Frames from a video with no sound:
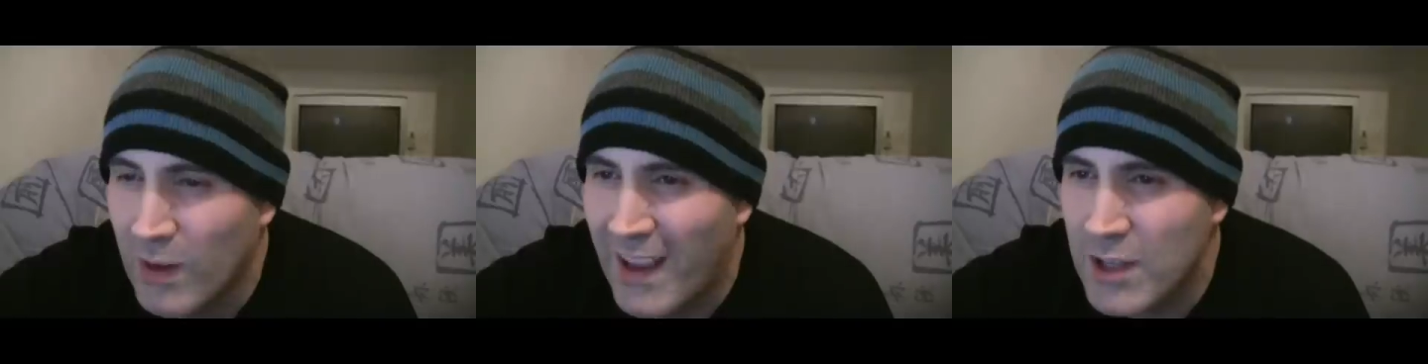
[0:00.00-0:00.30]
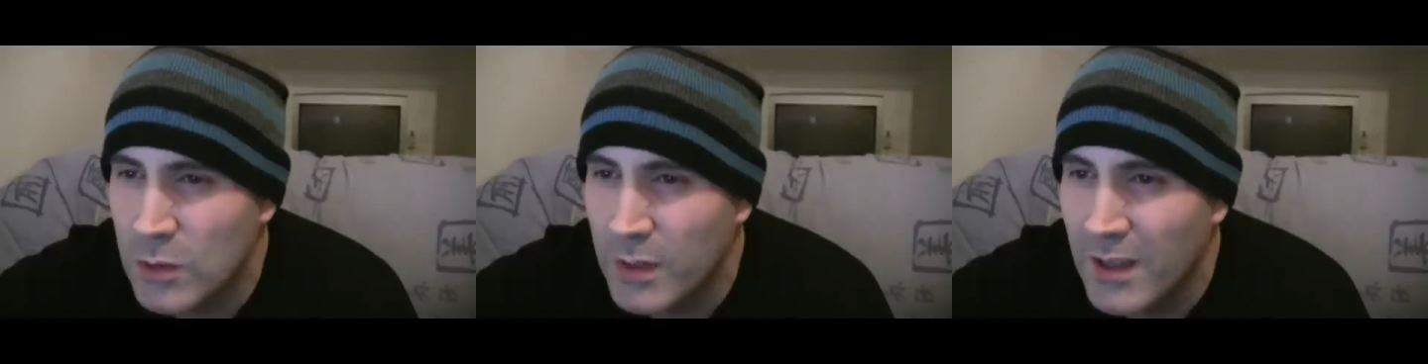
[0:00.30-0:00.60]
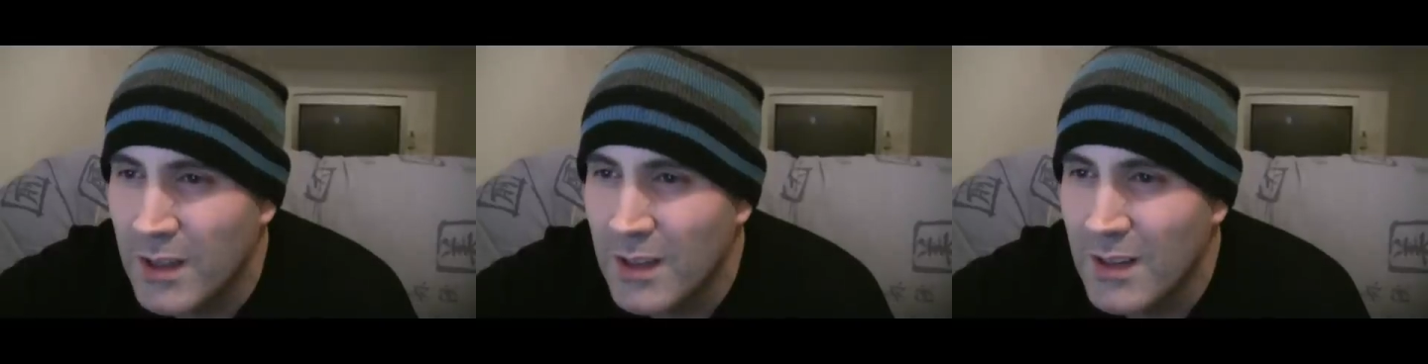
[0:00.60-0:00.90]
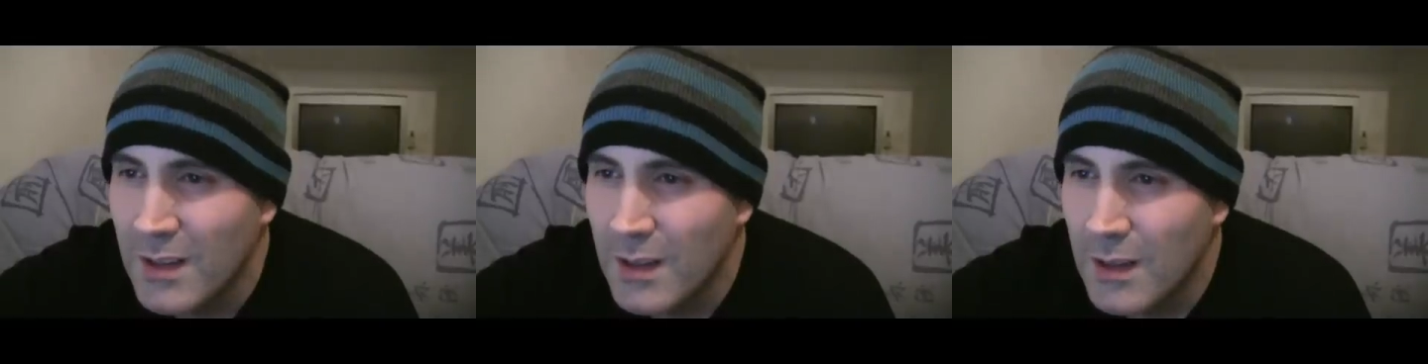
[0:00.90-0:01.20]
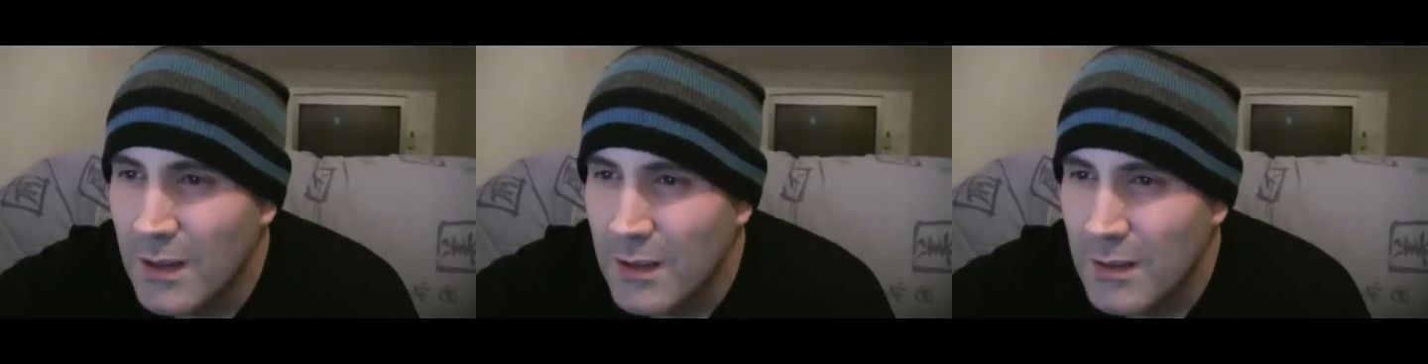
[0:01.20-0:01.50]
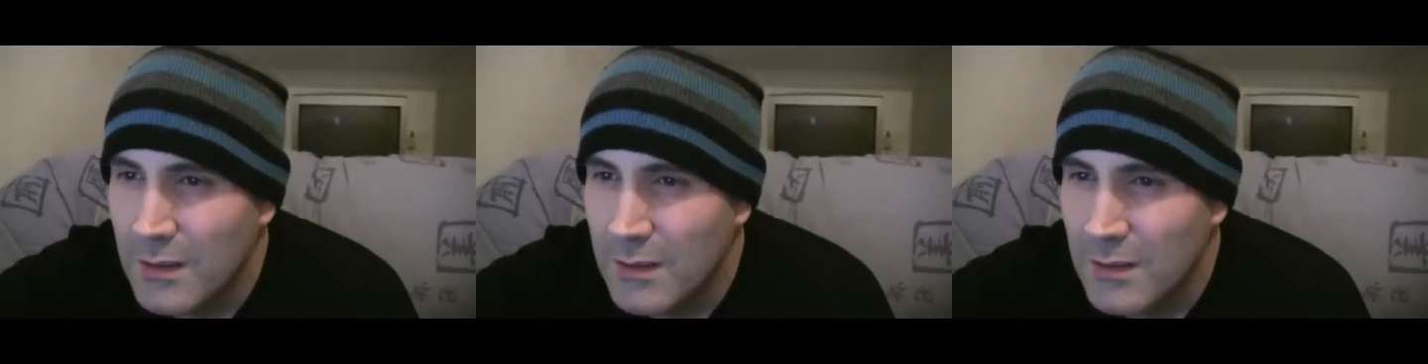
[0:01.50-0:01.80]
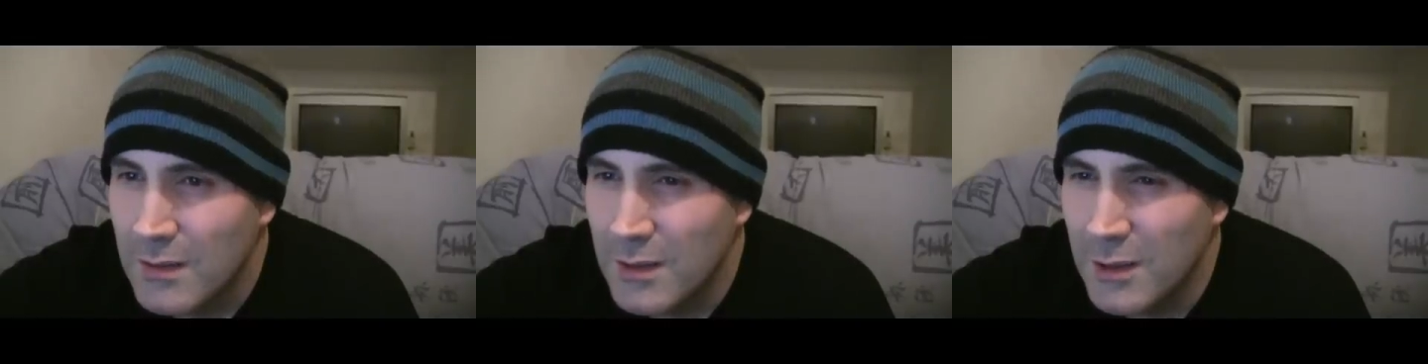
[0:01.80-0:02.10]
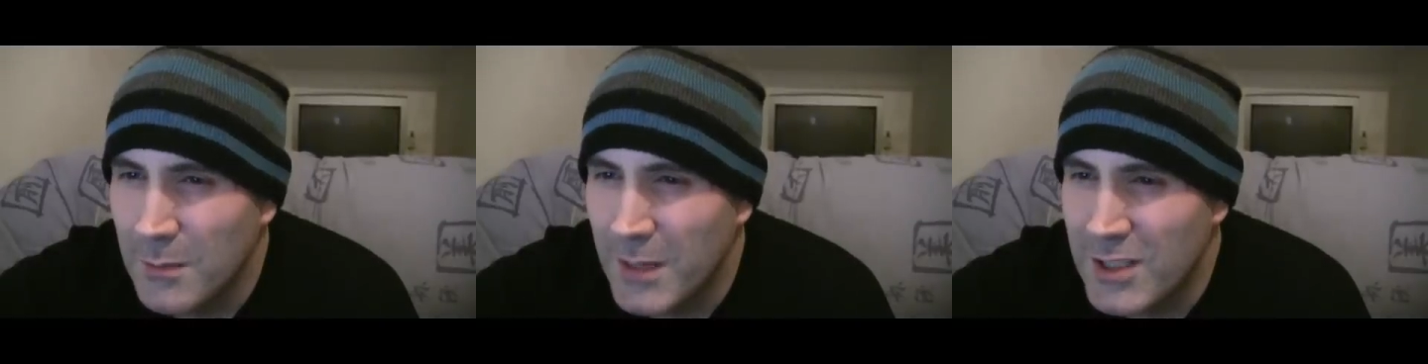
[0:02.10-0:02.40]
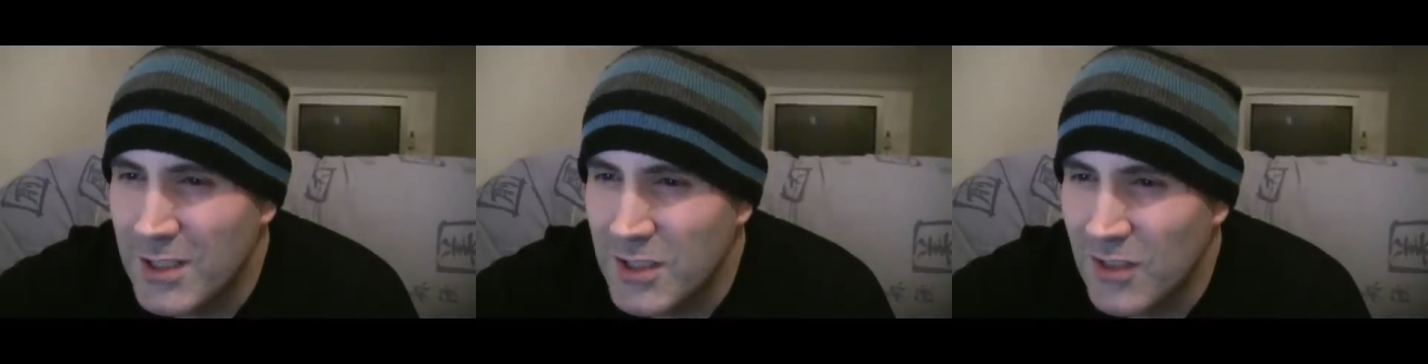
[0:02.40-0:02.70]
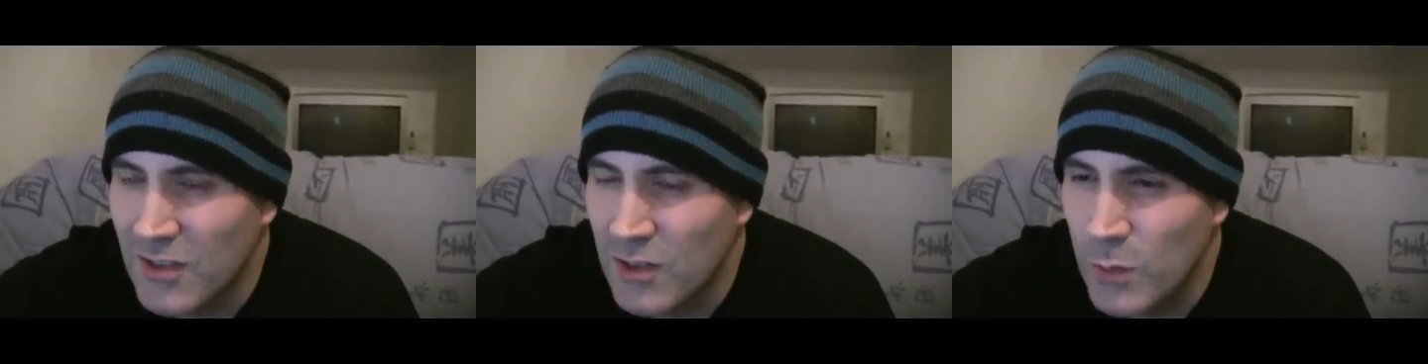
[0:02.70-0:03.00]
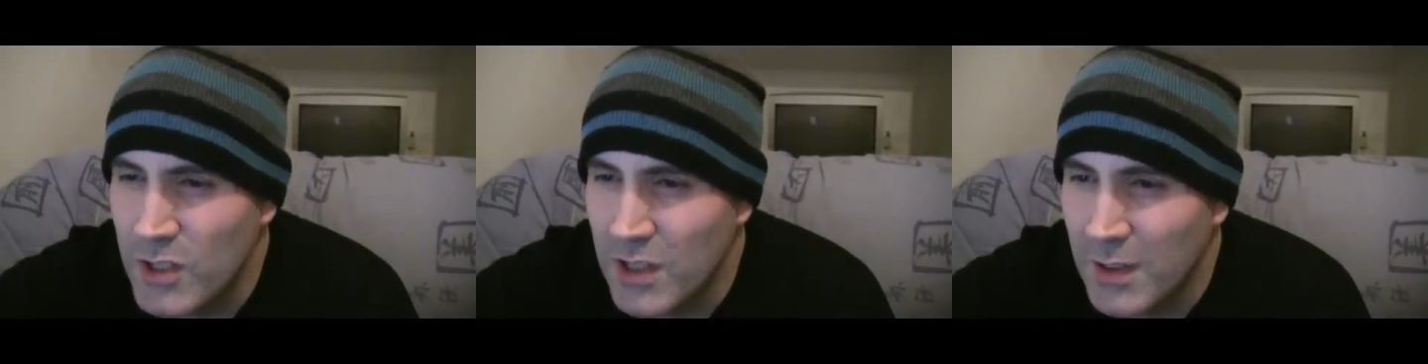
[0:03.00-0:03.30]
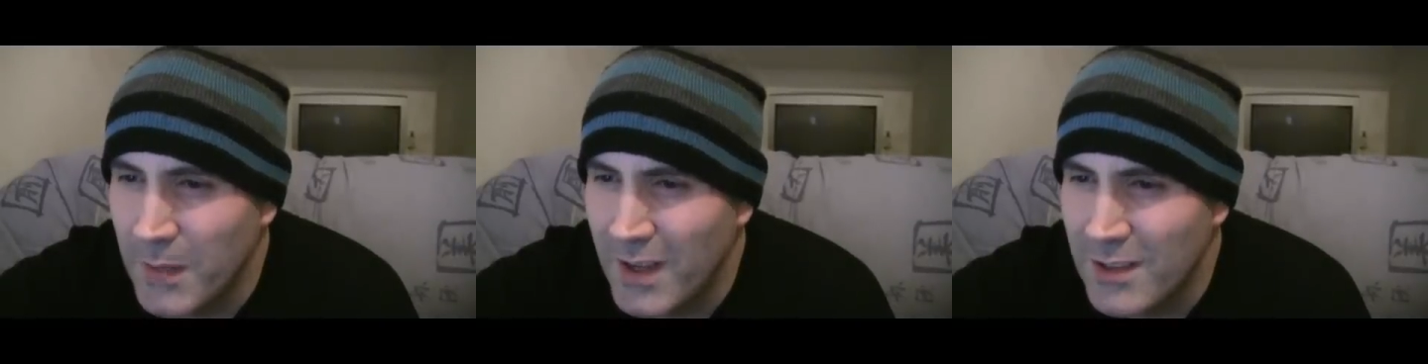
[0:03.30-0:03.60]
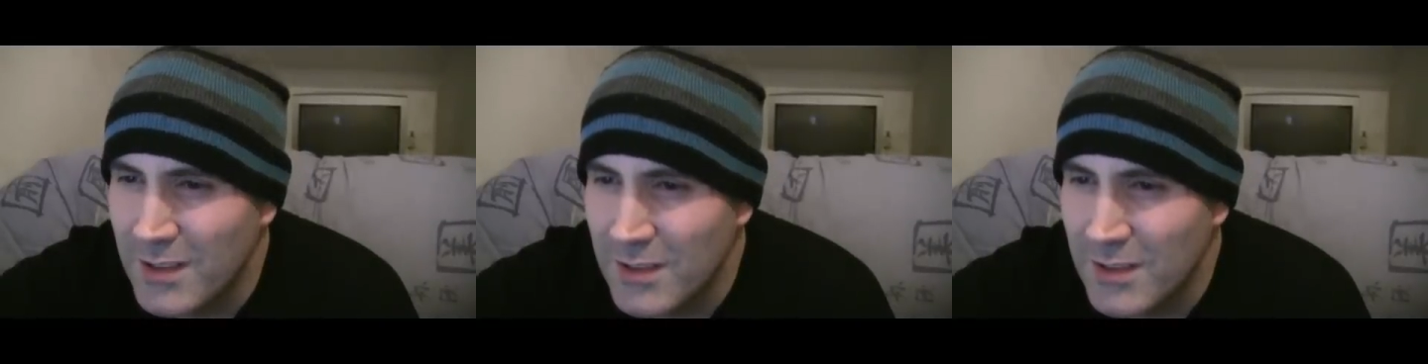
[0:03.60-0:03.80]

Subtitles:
or Casualty. Oh man, she's just squidging it, man.